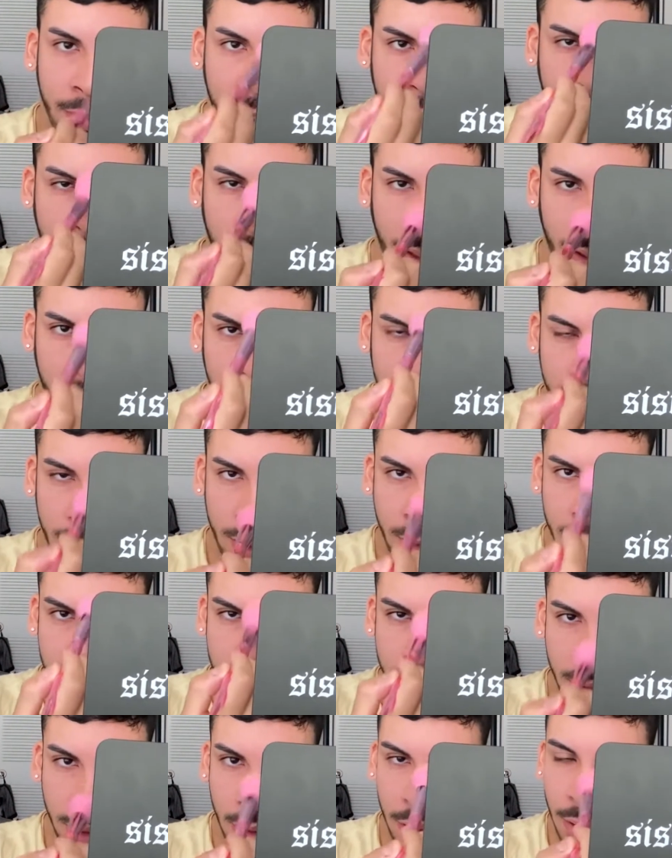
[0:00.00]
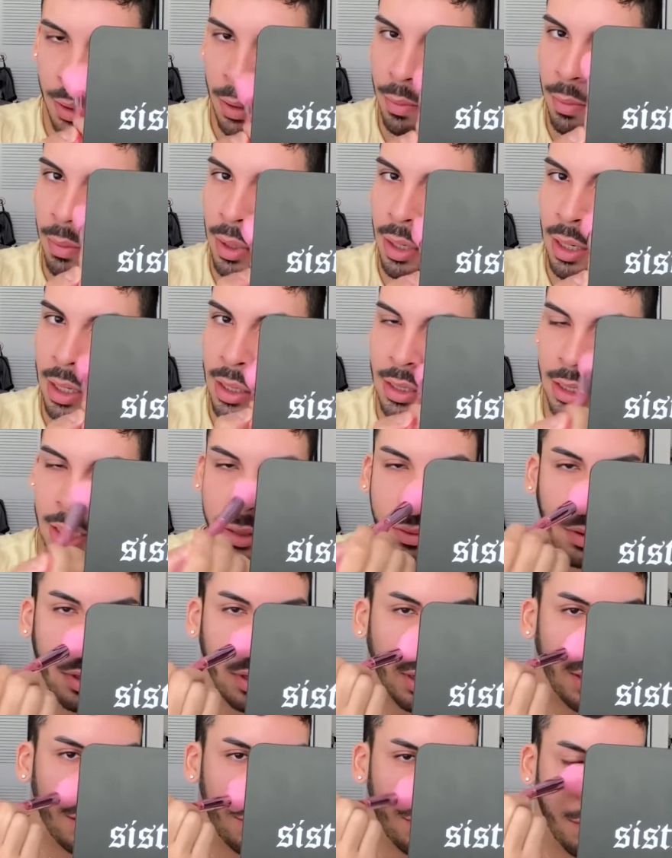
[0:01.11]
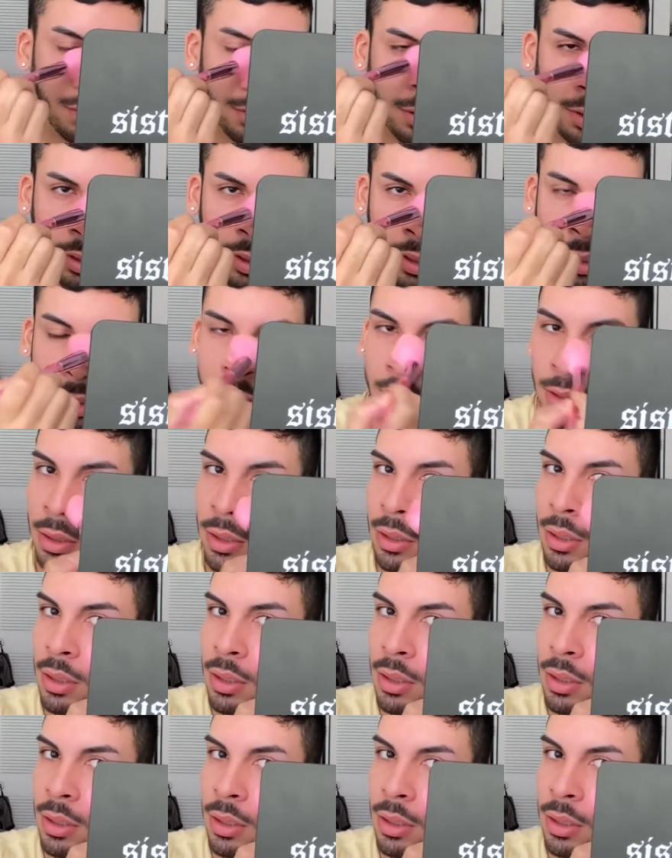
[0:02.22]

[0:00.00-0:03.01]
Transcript: nose is, because that's where I get the oiliest,